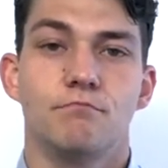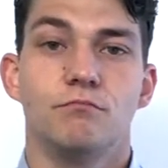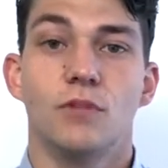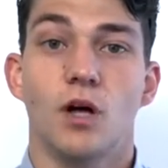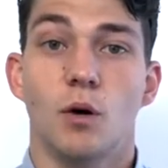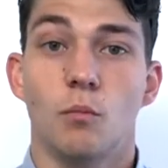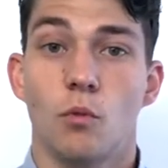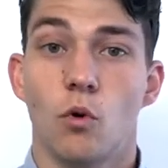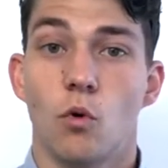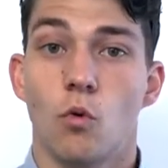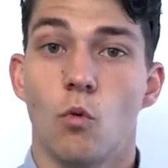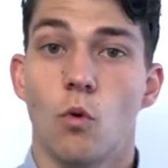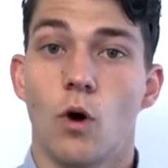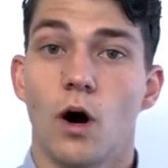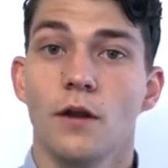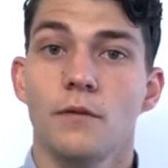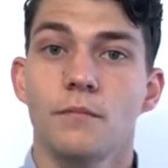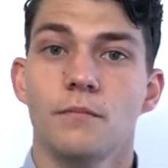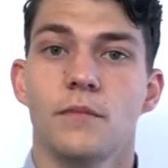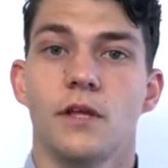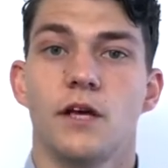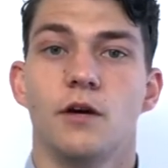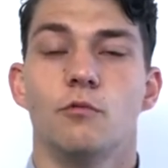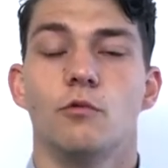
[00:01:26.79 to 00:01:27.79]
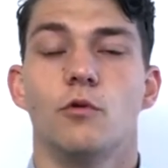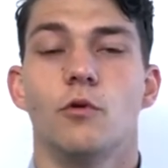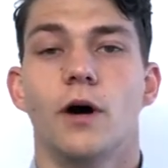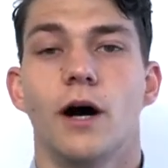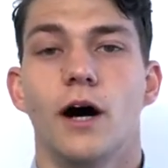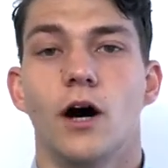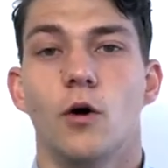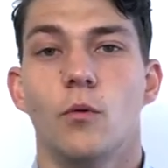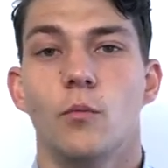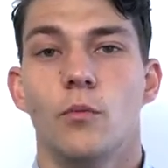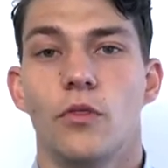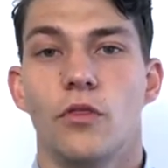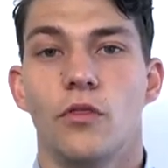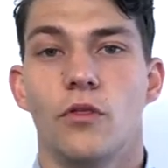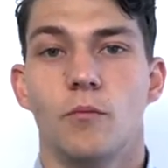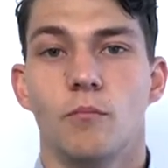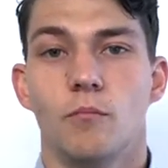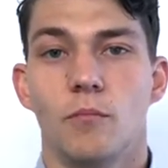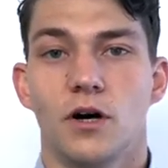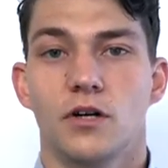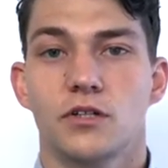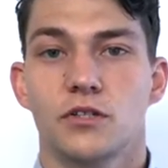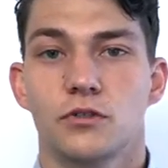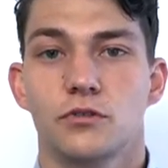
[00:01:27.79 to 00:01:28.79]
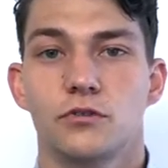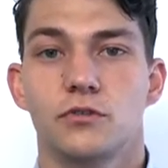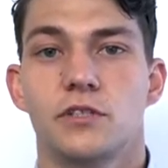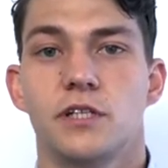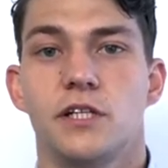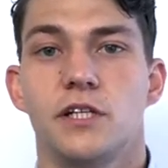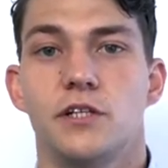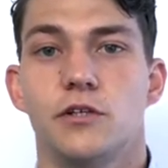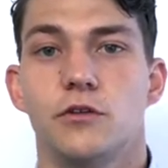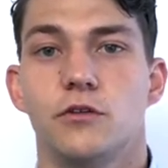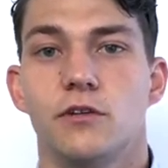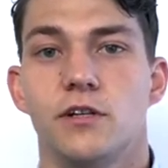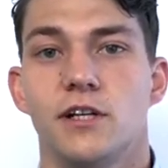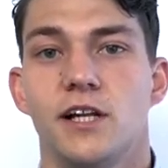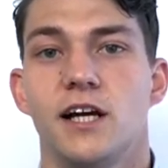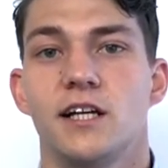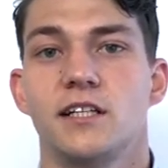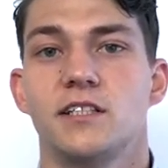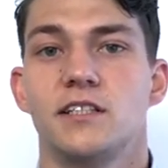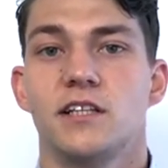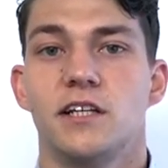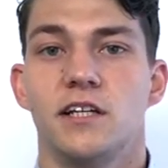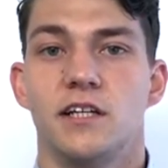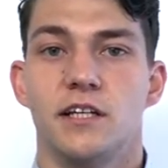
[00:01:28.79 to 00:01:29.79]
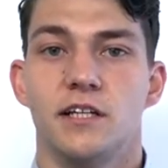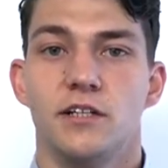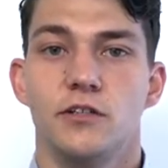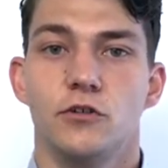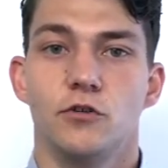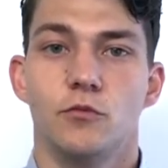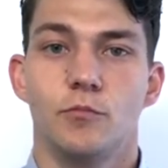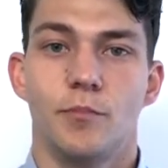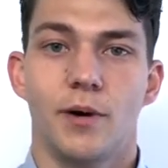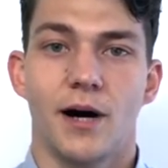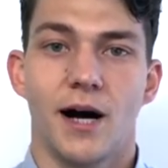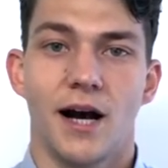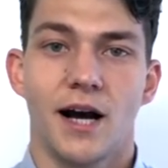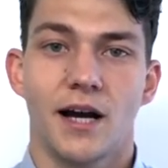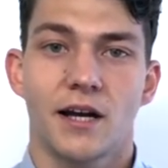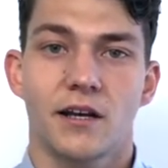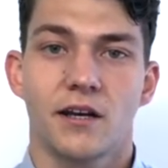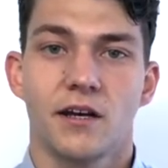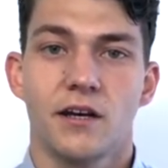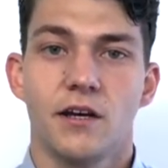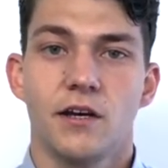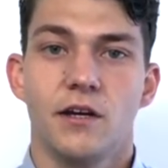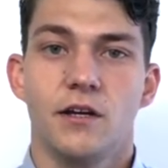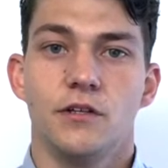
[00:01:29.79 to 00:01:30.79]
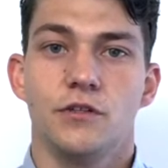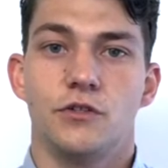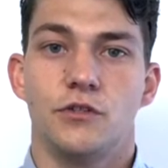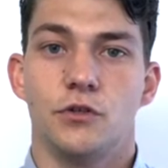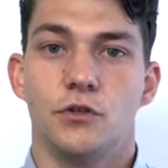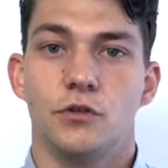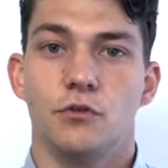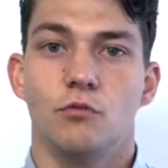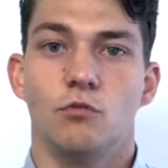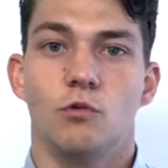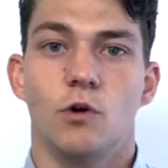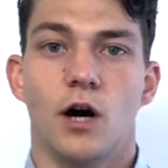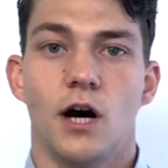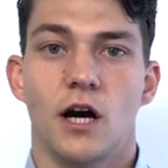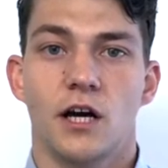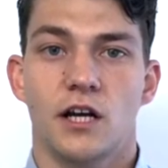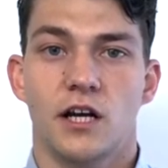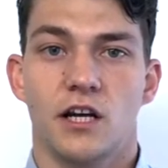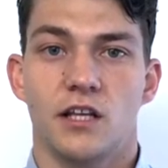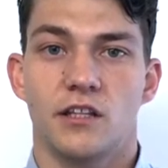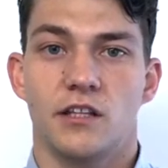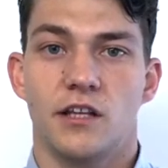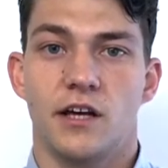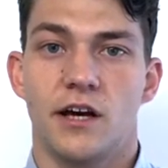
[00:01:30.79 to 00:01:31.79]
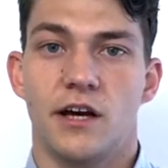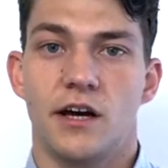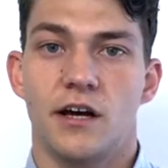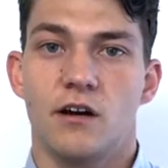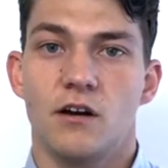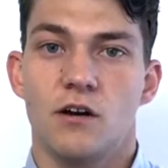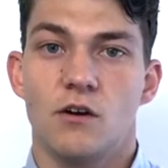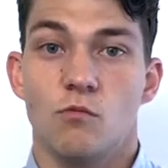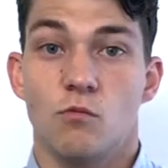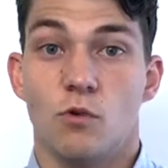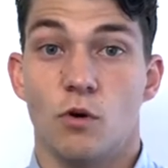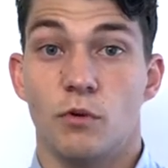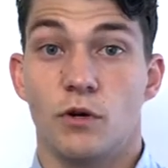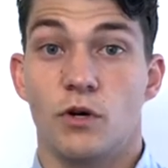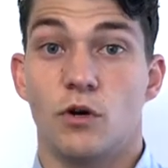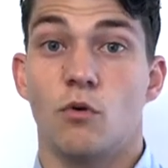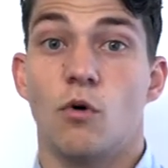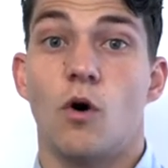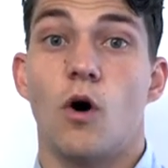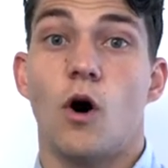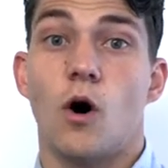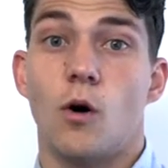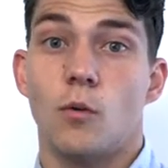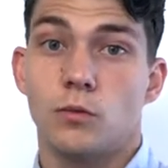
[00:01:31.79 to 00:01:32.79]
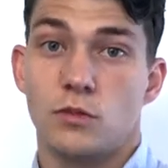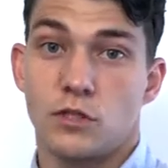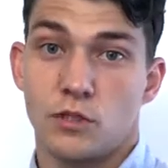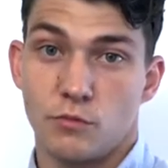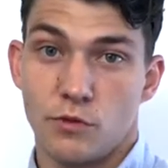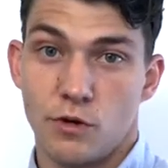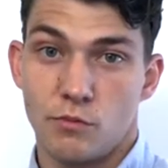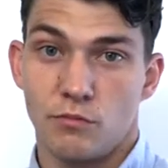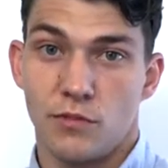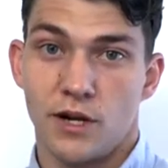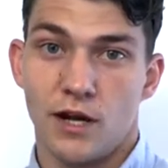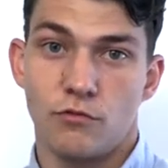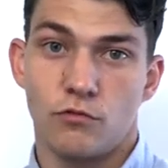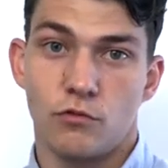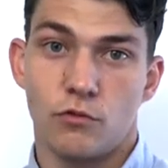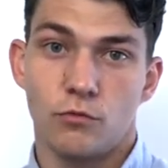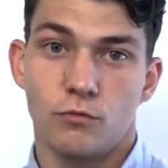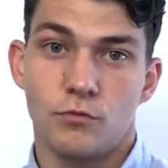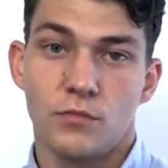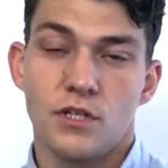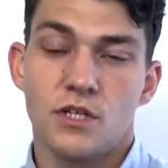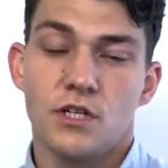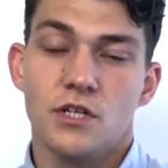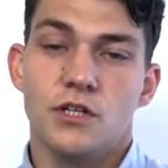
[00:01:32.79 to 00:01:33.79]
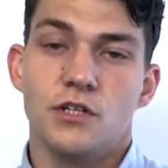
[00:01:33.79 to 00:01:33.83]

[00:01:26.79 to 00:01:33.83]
Number 1, it will help the muscles in your legs and in your back to work at their what we call optimum level.